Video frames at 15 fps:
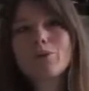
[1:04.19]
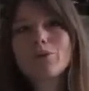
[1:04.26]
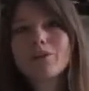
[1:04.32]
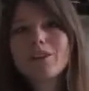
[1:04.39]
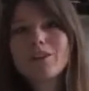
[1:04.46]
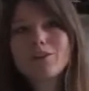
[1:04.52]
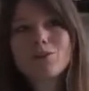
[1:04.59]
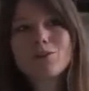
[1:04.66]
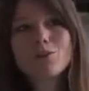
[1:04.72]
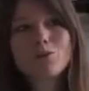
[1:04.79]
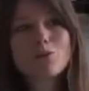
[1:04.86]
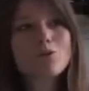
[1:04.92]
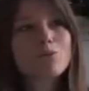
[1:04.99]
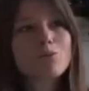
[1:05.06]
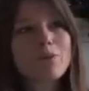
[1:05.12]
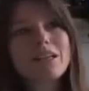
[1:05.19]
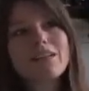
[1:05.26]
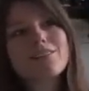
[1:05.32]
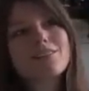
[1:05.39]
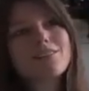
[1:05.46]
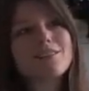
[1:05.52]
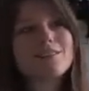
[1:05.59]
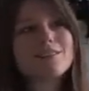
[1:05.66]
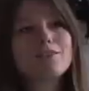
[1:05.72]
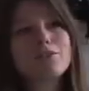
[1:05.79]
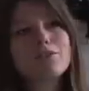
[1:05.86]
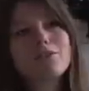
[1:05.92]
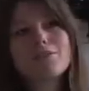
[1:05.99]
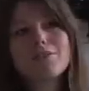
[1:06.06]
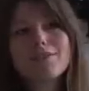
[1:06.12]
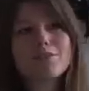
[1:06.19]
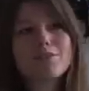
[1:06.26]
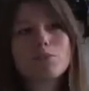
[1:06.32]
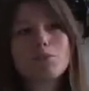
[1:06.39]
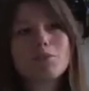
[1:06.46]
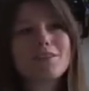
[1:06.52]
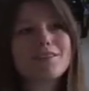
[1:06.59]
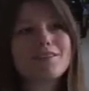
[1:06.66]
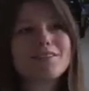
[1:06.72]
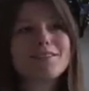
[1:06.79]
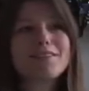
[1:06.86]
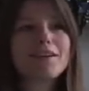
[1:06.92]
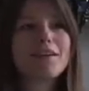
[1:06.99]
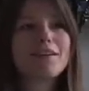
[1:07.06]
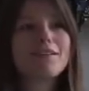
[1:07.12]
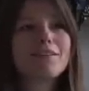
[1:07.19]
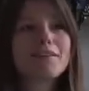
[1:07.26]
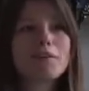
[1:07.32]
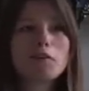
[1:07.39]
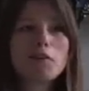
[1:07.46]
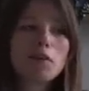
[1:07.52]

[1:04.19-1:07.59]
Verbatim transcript: We really sort of mix these different disciplines and